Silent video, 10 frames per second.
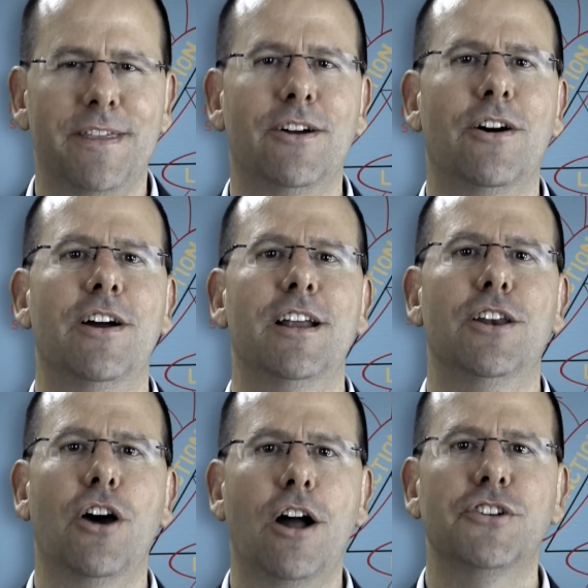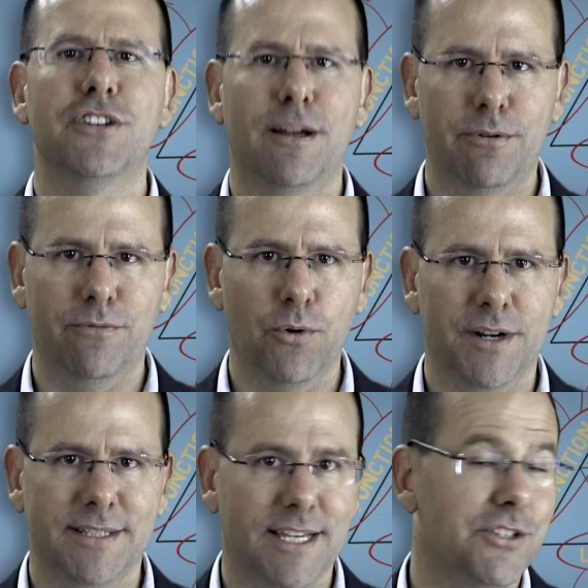there are a large number of
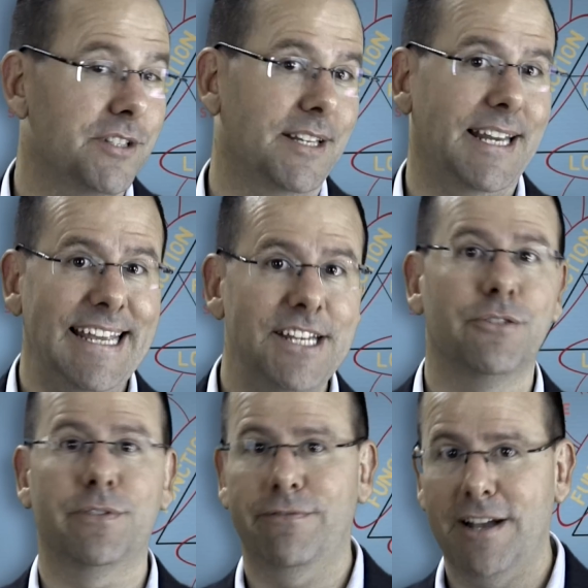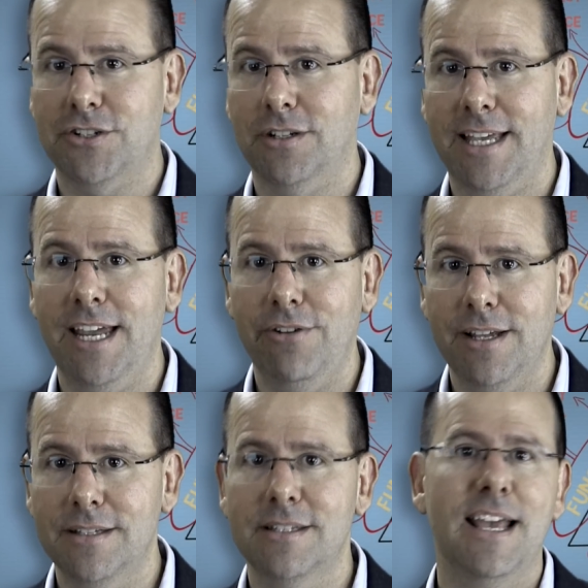organizations in each of the functional
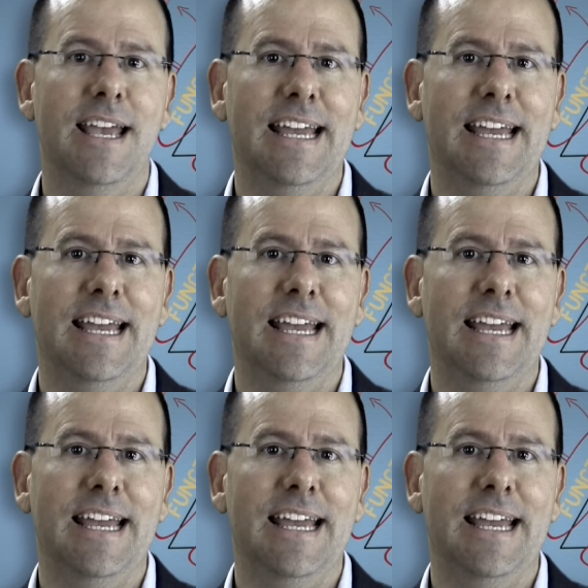areas